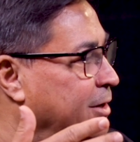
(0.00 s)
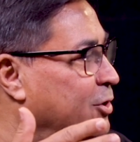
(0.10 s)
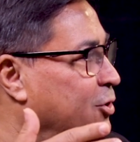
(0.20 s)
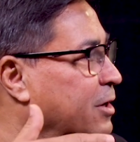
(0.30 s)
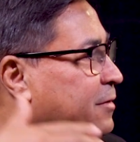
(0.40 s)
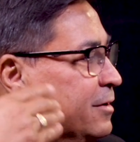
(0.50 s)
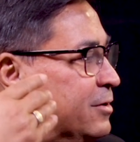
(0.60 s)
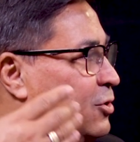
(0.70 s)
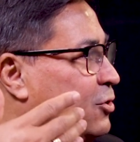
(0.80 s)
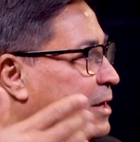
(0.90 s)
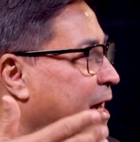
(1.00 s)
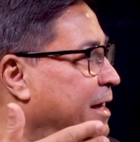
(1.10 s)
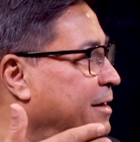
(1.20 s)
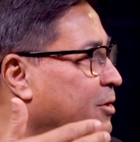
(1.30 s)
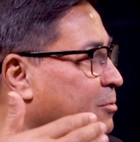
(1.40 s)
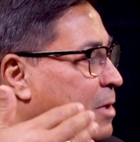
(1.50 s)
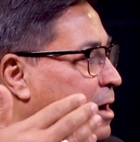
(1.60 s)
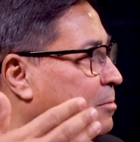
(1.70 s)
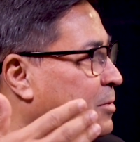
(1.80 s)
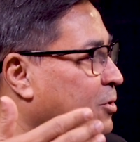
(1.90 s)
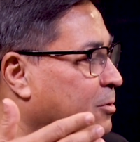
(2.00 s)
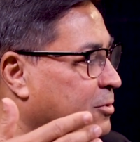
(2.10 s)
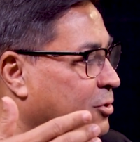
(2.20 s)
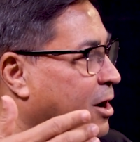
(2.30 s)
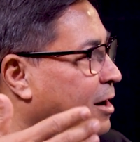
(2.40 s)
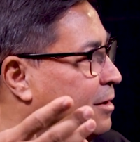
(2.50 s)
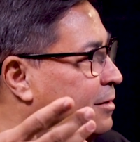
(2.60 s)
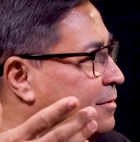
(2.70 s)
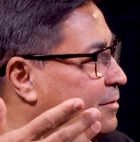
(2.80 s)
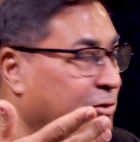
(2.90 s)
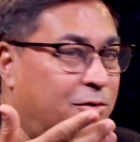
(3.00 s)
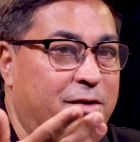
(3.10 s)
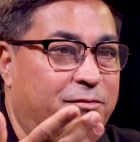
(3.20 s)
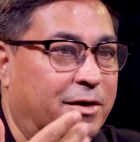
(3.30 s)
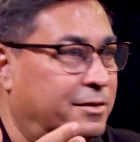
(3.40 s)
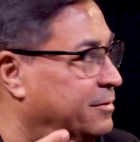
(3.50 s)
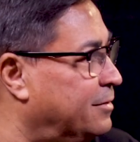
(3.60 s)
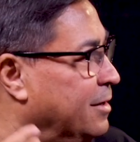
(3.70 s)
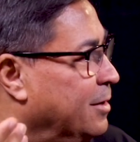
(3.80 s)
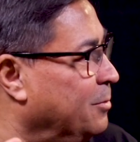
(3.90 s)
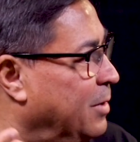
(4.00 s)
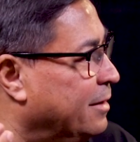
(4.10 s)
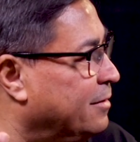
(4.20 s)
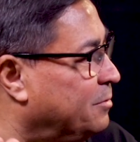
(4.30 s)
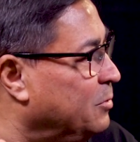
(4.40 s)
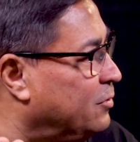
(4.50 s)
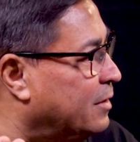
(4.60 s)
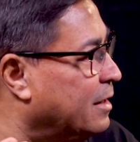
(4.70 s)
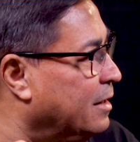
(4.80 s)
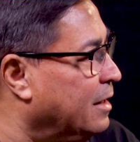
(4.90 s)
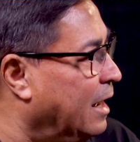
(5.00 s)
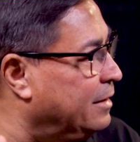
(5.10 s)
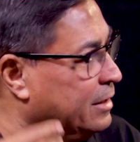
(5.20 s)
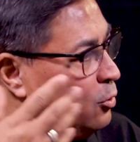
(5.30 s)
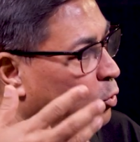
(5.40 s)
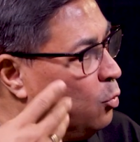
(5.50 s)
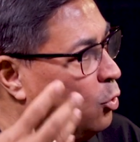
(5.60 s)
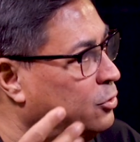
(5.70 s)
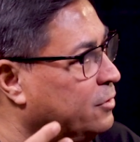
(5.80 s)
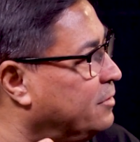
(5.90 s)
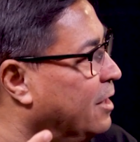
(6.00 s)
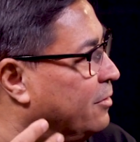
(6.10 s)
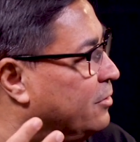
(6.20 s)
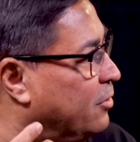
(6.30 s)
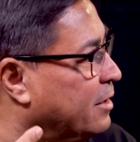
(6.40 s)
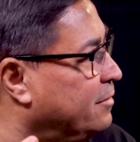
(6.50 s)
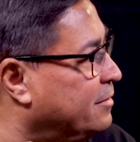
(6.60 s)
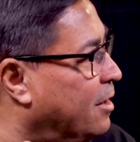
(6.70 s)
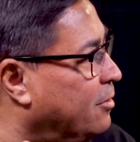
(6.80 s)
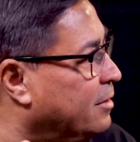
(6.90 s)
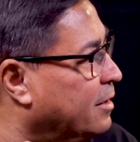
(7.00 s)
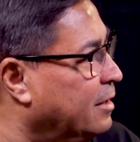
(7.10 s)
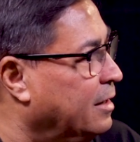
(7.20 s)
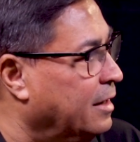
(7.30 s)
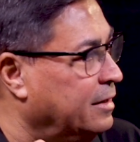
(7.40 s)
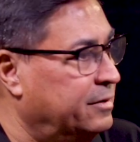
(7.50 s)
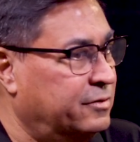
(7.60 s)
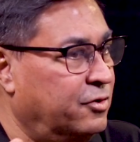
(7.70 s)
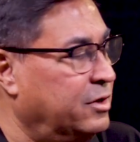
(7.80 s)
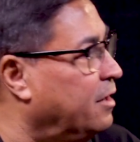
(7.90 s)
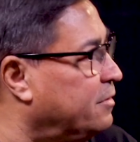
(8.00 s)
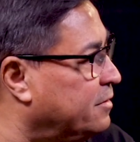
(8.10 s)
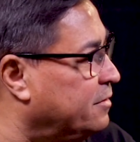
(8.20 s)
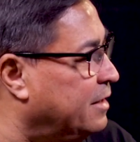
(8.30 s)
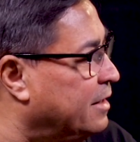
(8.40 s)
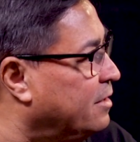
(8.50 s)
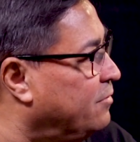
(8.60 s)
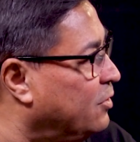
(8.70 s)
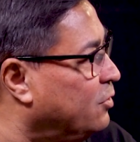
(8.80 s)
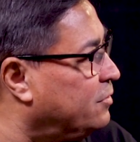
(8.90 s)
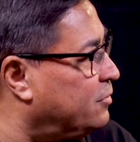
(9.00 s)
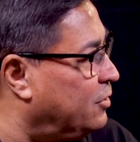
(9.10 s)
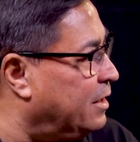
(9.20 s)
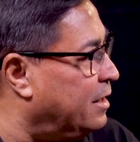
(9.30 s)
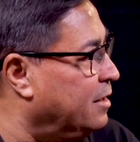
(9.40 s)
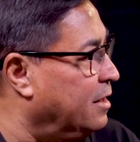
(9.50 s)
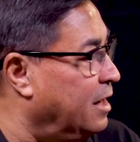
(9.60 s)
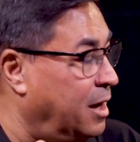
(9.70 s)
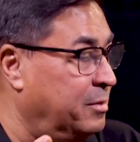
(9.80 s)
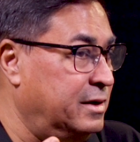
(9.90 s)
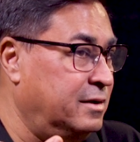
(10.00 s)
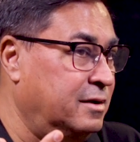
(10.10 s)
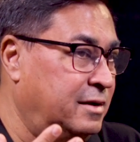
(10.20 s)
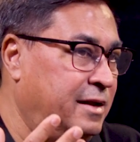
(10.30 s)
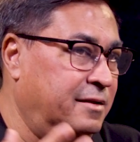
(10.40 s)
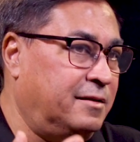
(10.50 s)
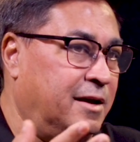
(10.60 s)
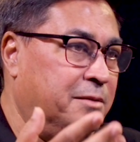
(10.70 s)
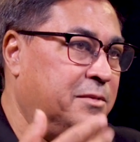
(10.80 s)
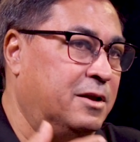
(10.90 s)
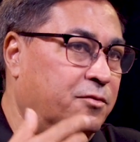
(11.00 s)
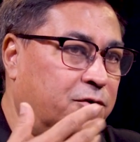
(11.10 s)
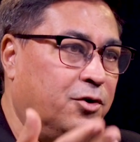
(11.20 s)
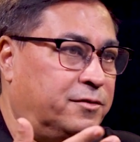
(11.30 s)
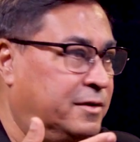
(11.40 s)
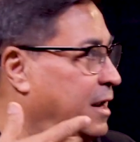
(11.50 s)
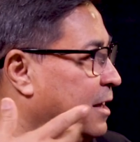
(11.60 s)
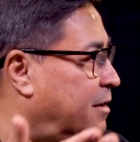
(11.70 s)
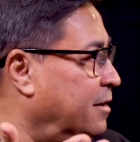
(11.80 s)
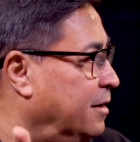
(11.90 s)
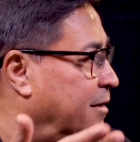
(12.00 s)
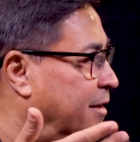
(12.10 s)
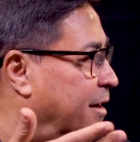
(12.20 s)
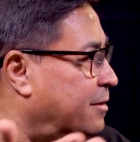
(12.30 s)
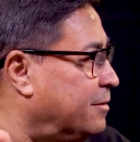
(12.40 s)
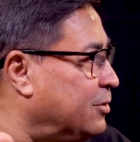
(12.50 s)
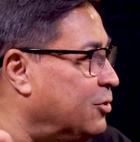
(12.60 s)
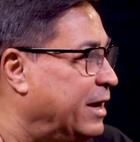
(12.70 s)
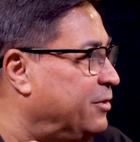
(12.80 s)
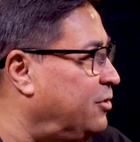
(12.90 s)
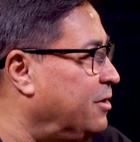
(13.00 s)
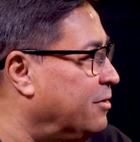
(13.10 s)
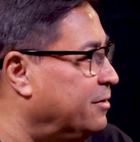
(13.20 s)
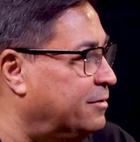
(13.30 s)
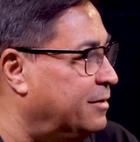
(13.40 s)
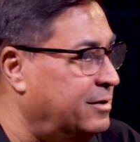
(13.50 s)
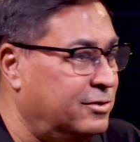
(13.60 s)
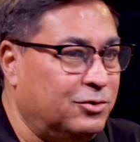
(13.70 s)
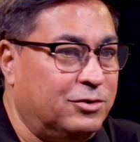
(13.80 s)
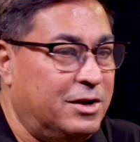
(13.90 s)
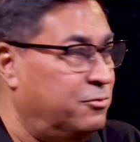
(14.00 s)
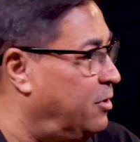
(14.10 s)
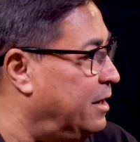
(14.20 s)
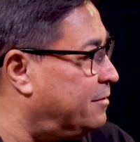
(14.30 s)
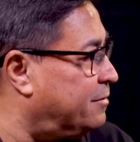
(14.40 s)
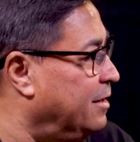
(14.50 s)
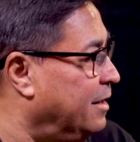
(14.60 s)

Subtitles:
You know, you listen to your dad, your mum, your uncles, your grandfathers playing this music. I think it all waters down, it trickles down, and that's how youngsters get influenced today. I mean, they decide. I mean, of course, they like their Ed Sheerans and their Drakes,